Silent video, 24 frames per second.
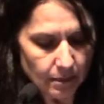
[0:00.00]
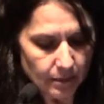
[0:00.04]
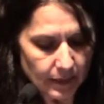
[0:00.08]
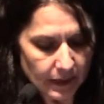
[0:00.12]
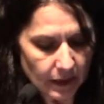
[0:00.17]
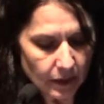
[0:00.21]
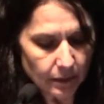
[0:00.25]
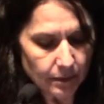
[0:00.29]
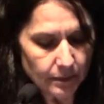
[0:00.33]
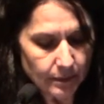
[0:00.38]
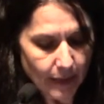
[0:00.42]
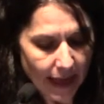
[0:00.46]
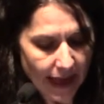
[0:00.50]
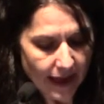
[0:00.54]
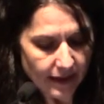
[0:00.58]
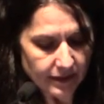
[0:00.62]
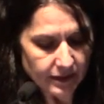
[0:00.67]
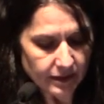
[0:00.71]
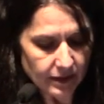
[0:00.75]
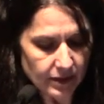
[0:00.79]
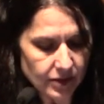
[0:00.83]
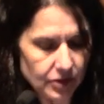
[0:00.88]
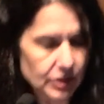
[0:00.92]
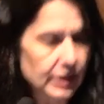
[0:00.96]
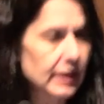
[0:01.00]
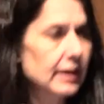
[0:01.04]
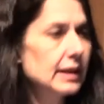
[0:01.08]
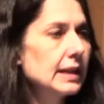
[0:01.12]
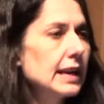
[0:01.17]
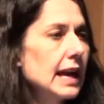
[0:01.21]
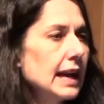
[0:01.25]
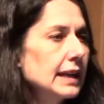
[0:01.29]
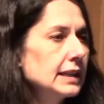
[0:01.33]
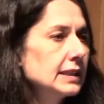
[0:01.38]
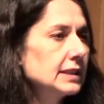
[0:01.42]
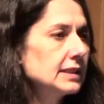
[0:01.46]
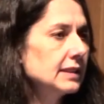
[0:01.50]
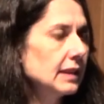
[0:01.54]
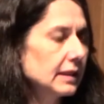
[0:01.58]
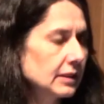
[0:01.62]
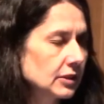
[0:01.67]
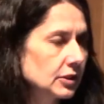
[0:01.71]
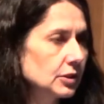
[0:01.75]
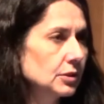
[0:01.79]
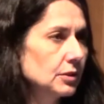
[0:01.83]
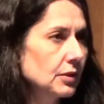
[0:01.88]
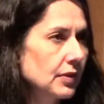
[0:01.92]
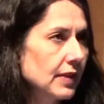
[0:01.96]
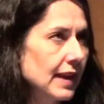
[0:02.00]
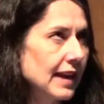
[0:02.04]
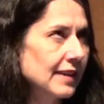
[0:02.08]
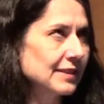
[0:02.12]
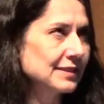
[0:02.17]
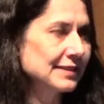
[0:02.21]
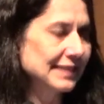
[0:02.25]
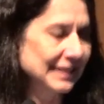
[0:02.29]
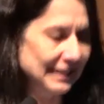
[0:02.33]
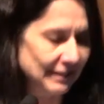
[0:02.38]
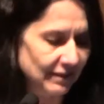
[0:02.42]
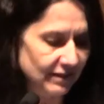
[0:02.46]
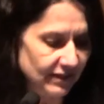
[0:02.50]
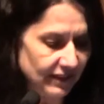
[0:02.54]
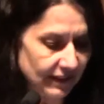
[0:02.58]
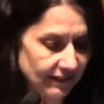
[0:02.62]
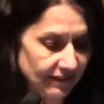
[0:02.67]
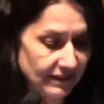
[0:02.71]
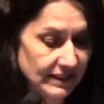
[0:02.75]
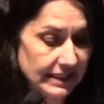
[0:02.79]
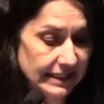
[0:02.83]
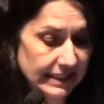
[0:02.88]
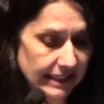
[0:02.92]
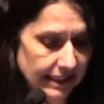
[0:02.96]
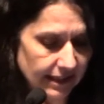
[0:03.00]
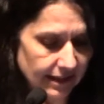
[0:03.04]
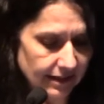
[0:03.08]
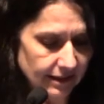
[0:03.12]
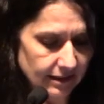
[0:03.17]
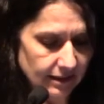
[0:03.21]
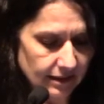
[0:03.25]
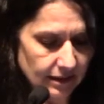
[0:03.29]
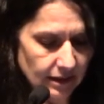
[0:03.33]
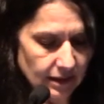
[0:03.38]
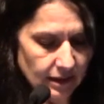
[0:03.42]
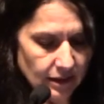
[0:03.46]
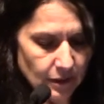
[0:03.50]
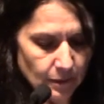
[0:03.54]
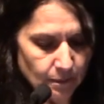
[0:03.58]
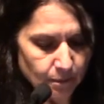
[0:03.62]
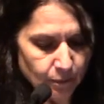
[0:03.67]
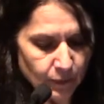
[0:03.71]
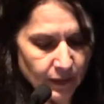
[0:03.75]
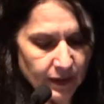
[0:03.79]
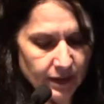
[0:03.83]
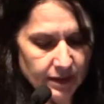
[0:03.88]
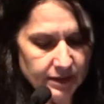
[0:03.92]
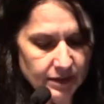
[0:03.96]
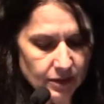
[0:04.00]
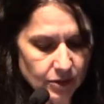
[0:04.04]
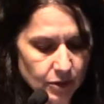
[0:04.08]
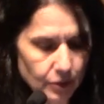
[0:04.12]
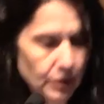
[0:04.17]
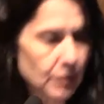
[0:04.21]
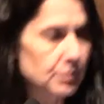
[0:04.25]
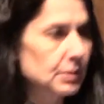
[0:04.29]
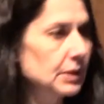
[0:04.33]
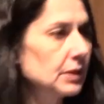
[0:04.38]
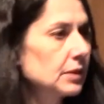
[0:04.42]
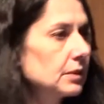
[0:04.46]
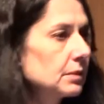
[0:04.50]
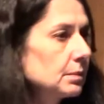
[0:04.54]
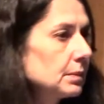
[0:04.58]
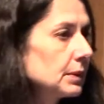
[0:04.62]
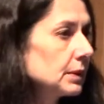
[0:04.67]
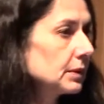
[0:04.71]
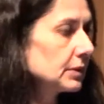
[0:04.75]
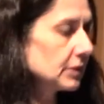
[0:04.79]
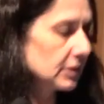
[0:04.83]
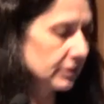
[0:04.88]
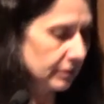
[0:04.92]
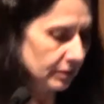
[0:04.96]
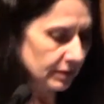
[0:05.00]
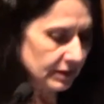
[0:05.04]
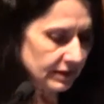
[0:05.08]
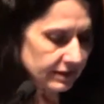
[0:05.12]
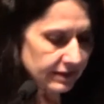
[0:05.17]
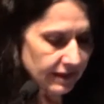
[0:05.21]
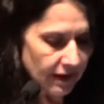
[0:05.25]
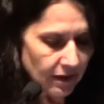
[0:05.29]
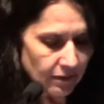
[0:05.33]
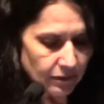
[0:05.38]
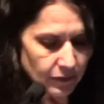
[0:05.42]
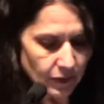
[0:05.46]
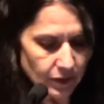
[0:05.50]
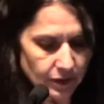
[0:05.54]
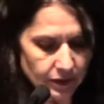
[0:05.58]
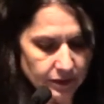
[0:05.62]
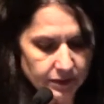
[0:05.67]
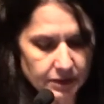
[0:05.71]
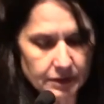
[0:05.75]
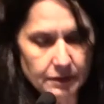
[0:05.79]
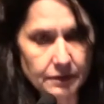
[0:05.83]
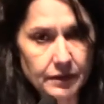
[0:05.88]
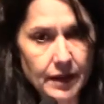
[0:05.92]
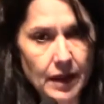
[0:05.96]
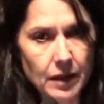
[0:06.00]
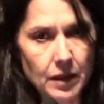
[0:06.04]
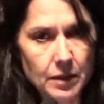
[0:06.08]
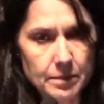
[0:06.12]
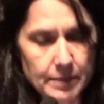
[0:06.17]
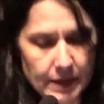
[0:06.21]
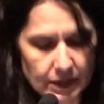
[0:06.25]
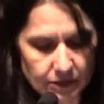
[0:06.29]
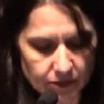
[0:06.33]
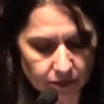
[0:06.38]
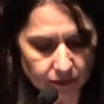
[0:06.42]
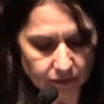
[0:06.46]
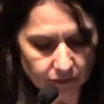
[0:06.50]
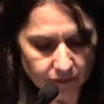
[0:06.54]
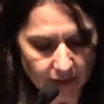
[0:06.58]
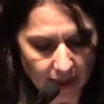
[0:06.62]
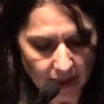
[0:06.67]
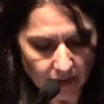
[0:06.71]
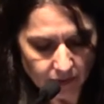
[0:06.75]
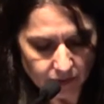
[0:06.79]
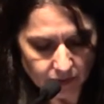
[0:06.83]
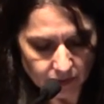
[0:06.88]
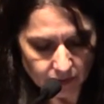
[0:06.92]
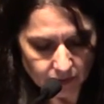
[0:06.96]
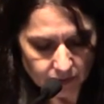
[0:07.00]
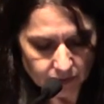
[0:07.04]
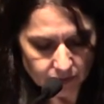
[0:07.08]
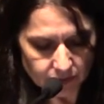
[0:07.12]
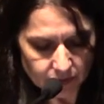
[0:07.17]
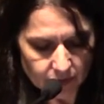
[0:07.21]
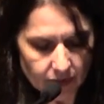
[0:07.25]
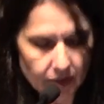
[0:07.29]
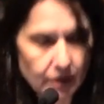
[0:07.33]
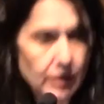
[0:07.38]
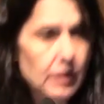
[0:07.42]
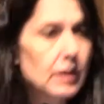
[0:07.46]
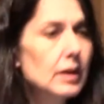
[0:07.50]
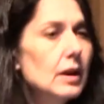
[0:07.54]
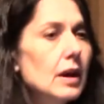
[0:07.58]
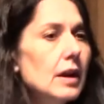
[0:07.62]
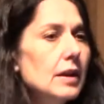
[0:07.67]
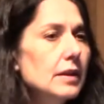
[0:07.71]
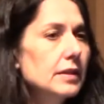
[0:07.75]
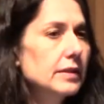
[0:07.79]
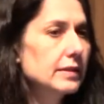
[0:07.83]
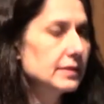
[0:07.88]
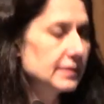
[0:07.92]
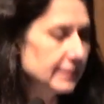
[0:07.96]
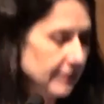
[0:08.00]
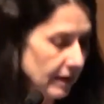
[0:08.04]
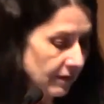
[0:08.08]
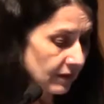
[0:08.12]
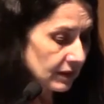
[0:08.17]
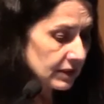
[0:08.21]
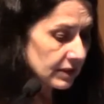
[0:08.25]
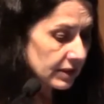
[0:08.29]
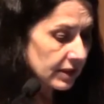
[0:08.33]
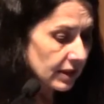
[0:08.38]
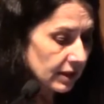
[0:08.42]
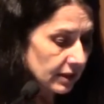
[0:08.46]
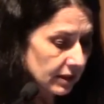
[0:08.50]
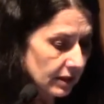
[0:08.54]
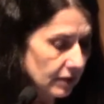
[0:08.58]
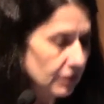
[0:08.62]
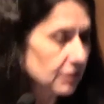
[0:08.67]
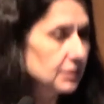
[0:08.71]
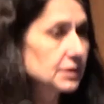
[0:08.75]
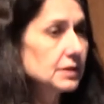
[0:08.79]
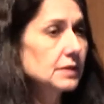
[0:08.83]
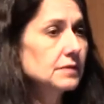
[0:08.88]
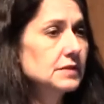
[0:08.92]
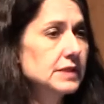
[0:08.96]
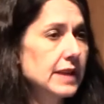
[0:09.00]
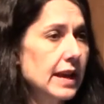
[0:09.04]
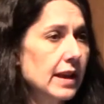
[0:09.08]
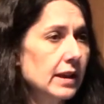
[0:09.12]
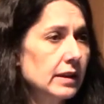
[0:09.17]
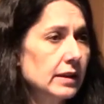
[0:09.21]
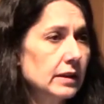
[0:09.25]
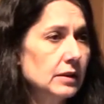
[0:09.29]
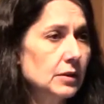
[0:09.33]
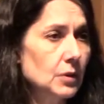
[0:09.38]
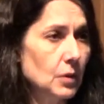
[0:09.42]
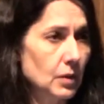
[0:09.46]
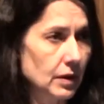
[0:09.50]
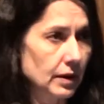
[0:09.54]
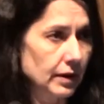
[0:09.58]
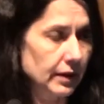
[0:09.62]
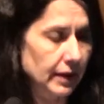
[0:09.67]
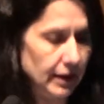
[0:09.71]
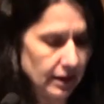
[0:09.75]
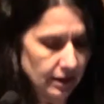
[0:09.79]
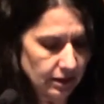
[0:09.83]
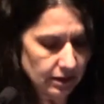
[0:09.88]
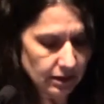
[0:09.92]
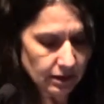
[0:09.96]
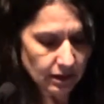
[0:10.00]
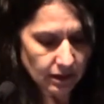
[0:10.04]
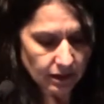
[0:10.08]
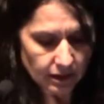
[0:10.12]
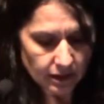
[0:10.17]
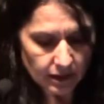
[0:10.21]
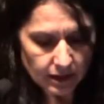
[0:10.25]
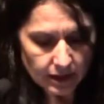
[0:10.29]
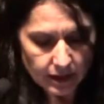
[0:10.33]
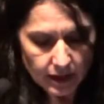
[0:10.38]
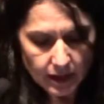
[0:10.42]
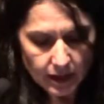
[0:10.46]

The bill passage in 2015 is attributable to several developmental factors. The 17 years of data in Oregon,